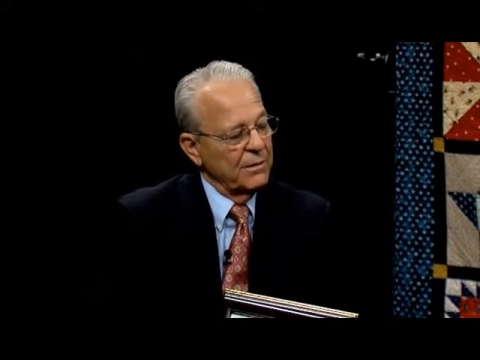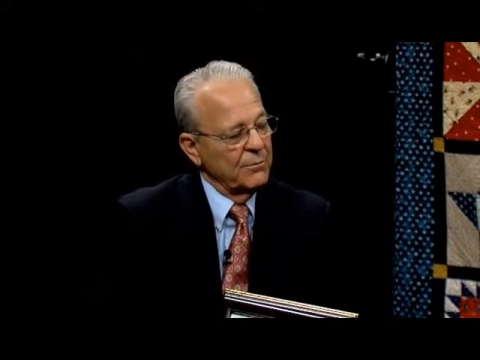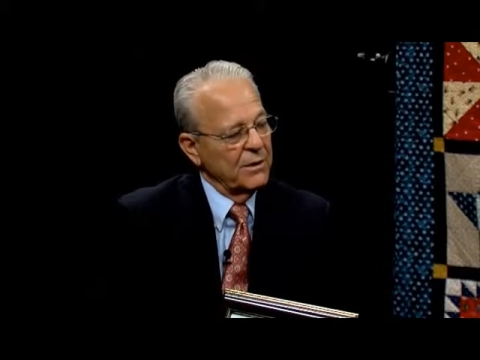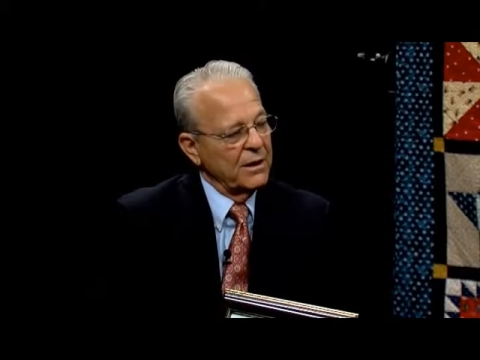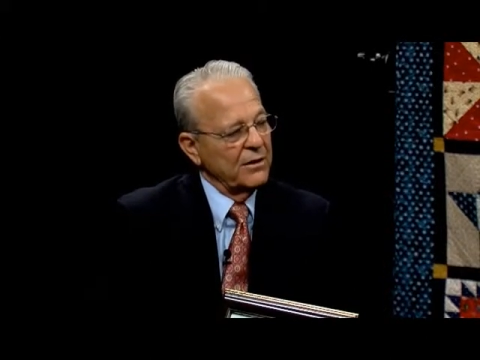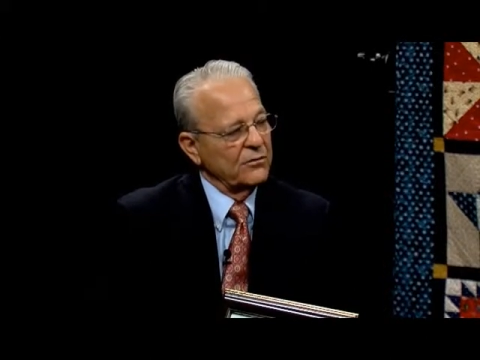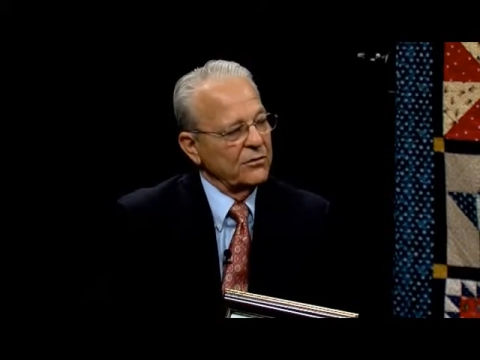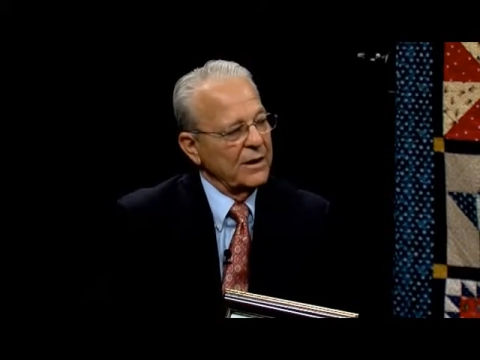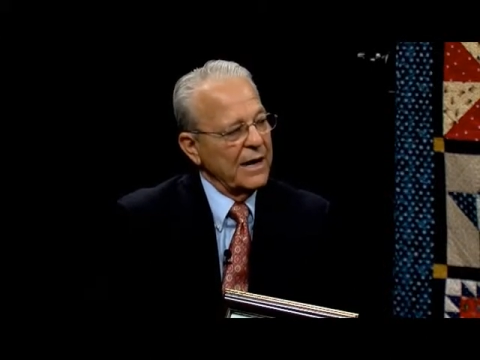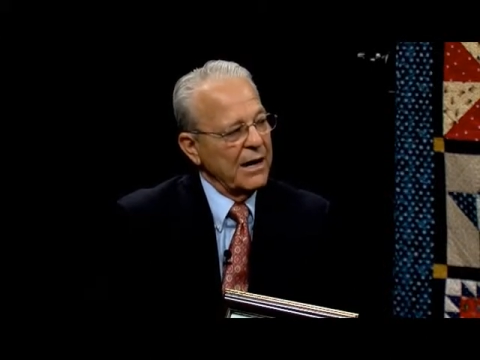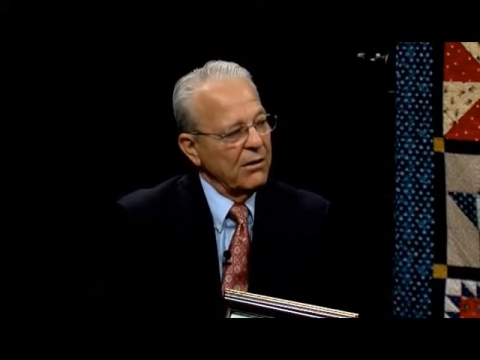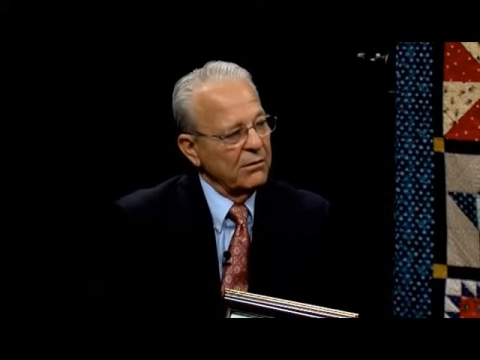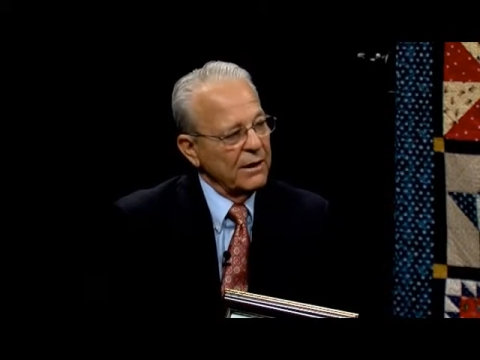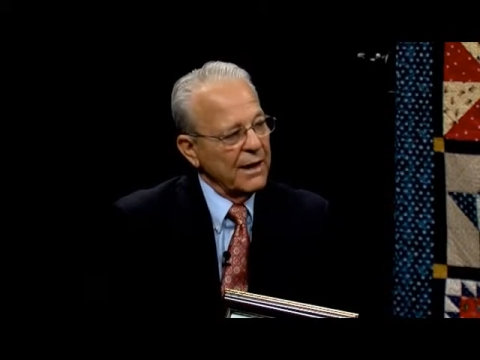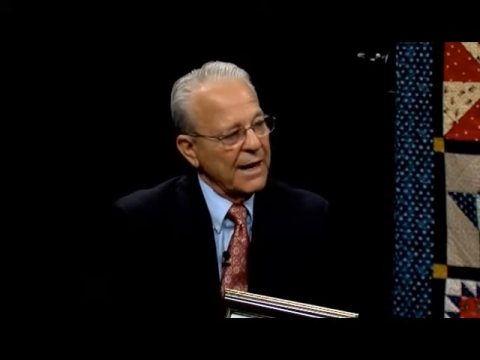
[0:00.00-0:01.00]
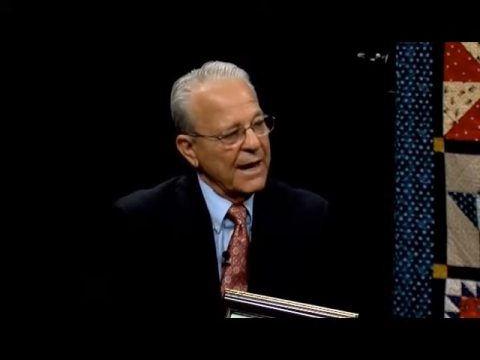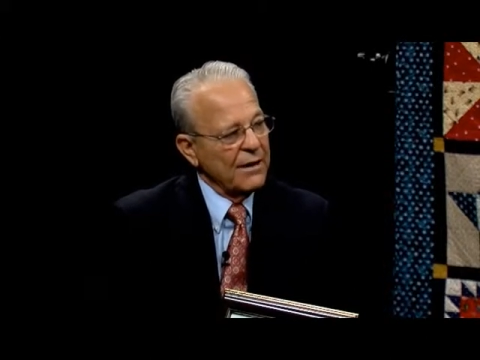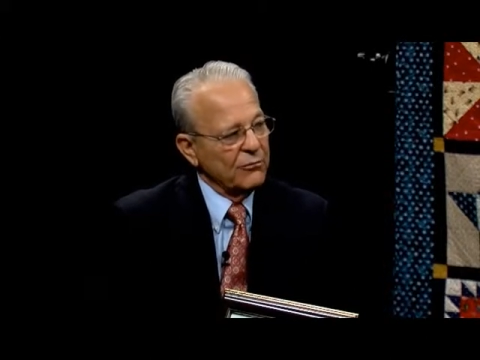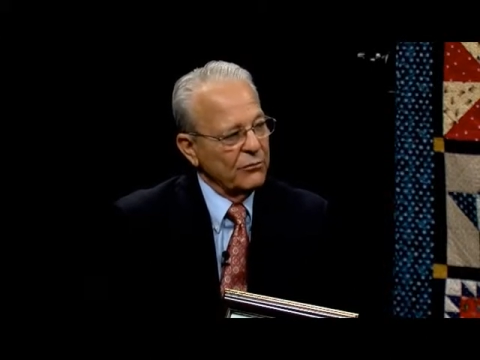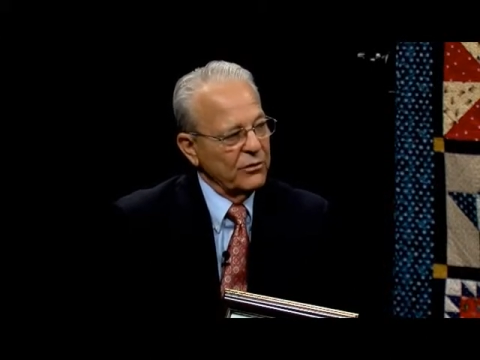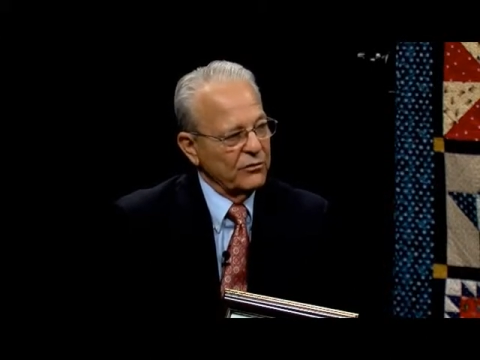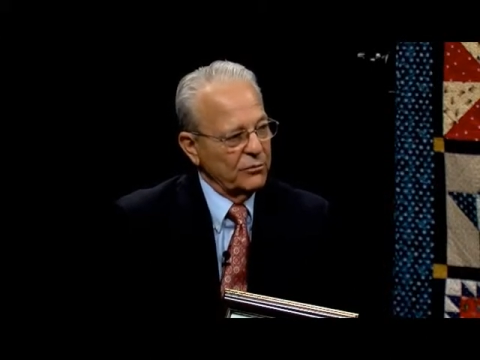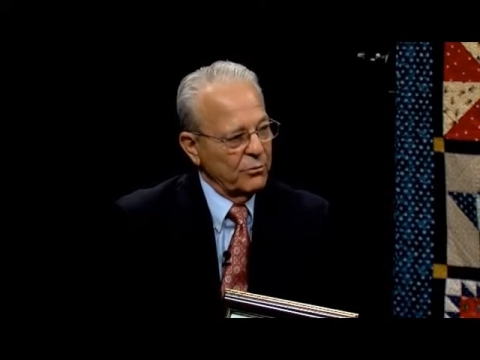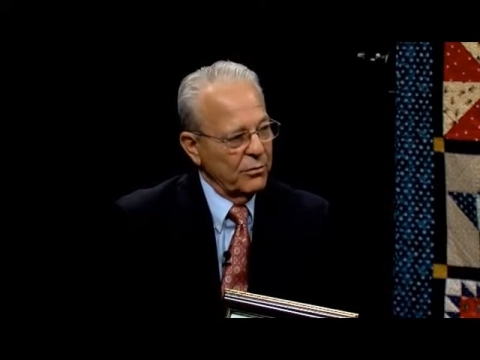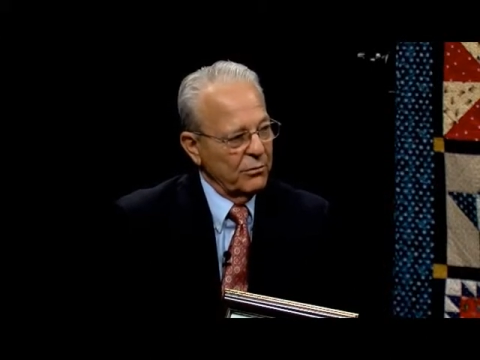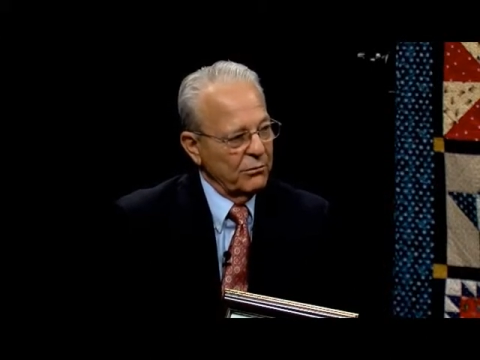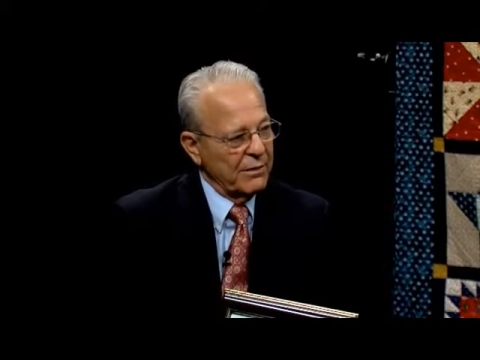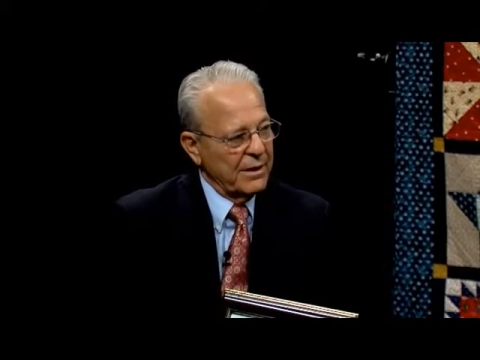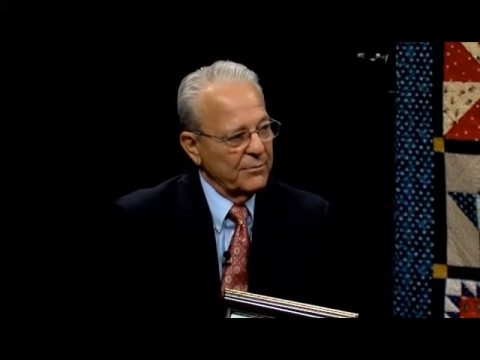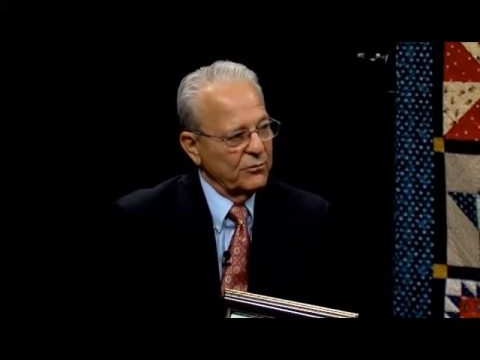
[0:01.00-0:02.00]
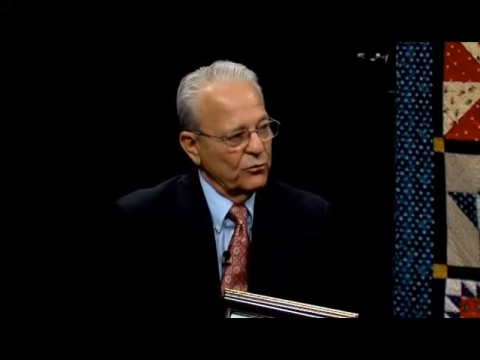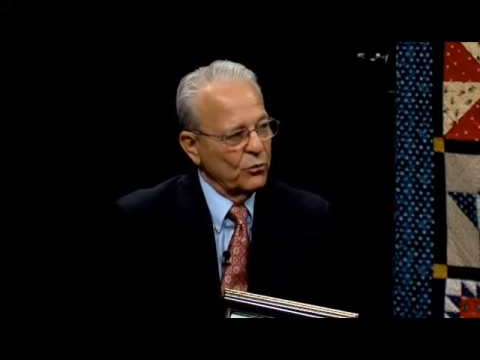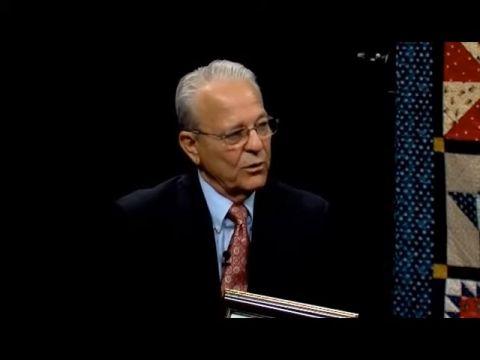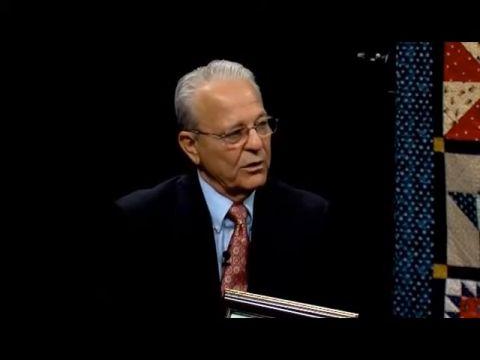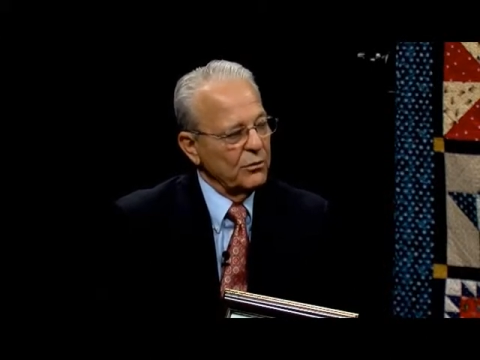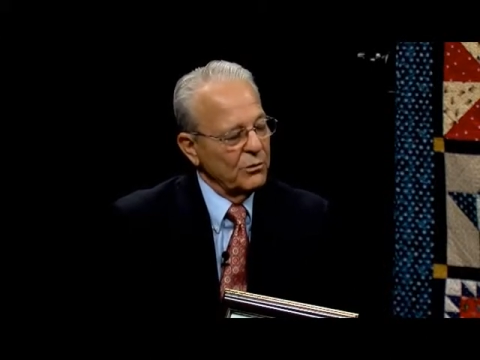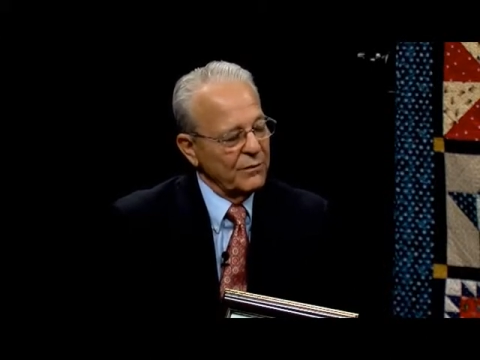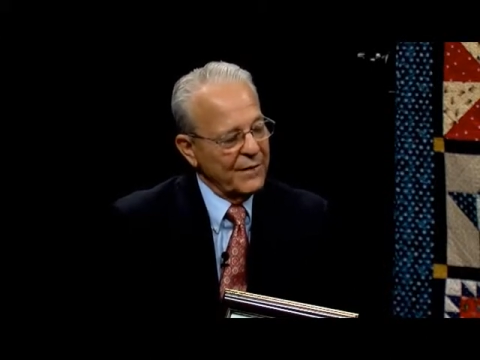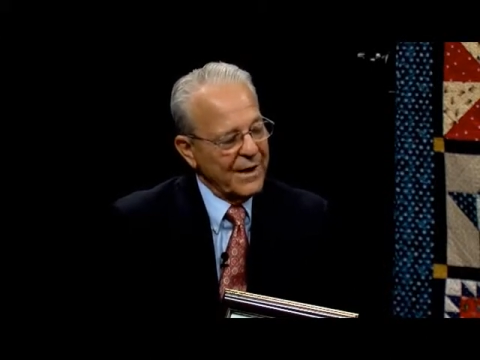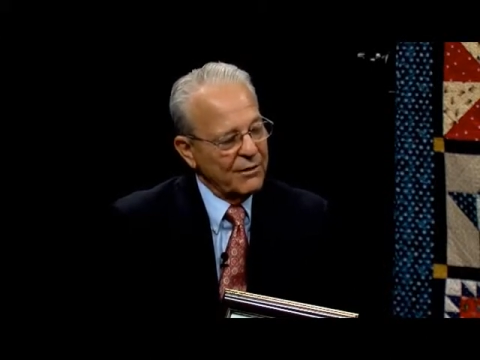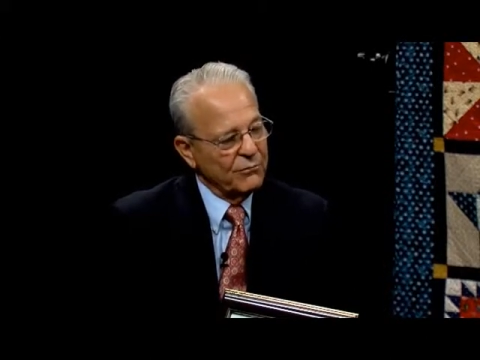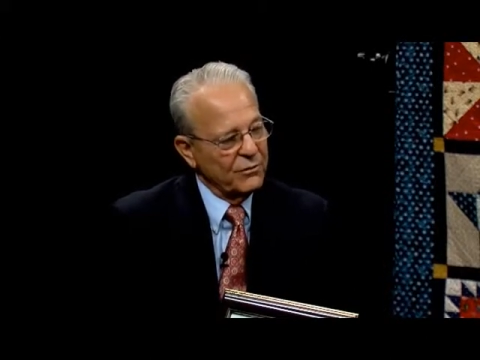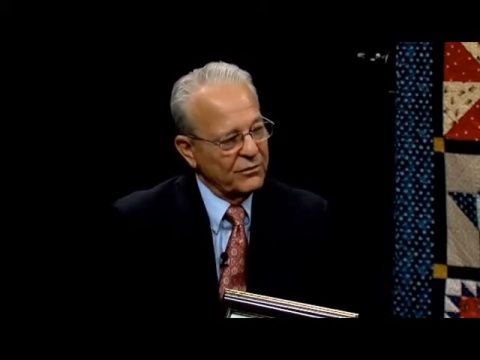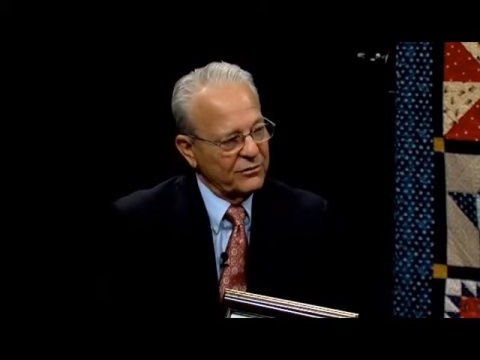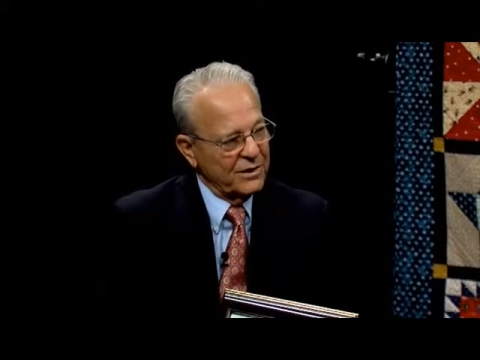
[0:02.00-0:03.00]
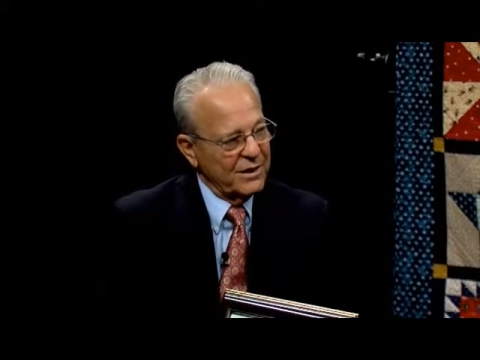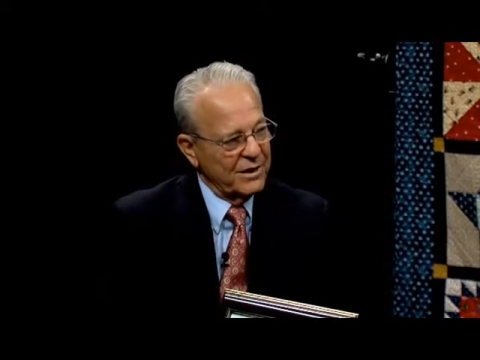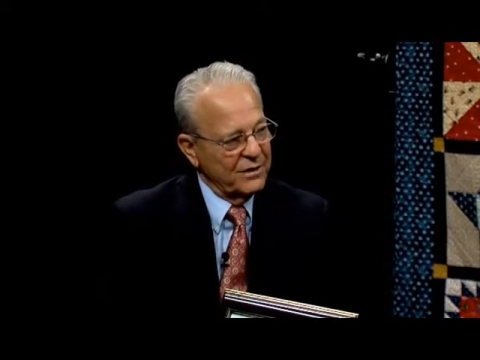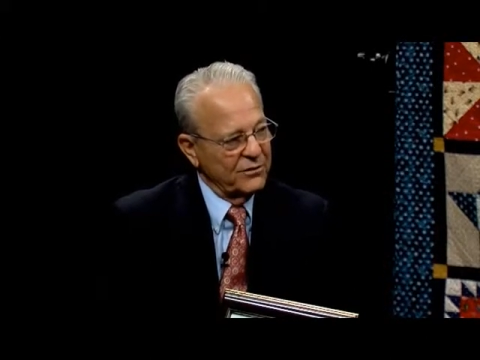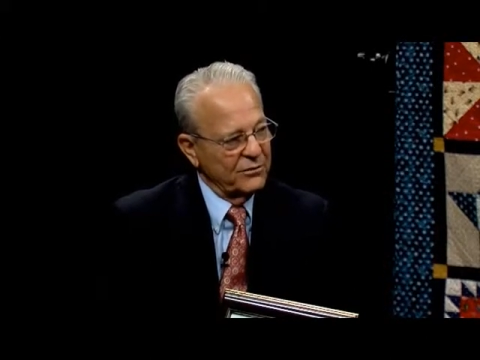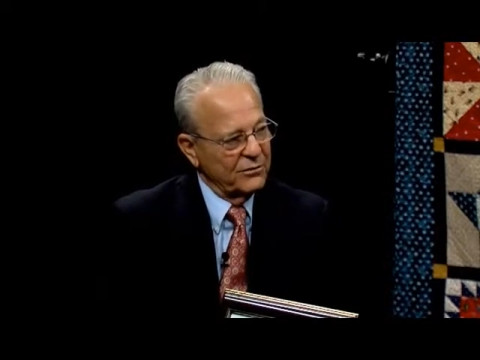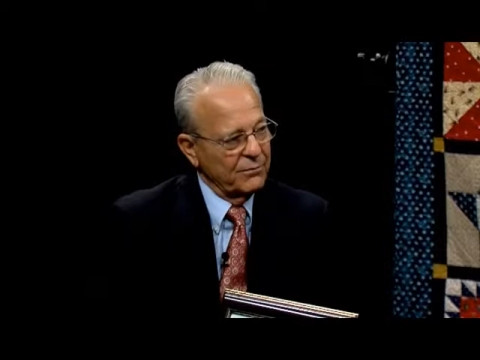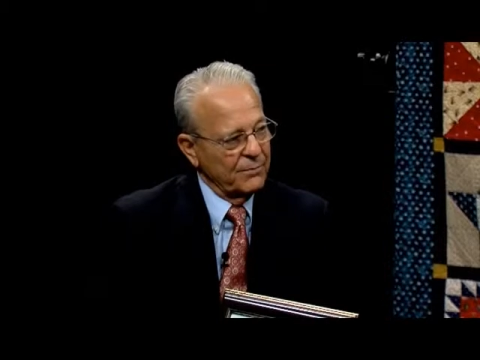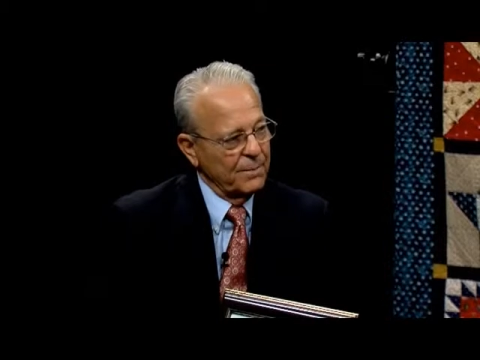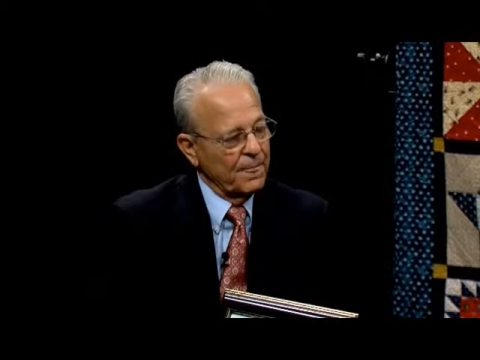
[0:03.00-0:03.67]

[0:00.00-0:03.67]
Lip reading: because county at-risk programs, working with at-risk kids,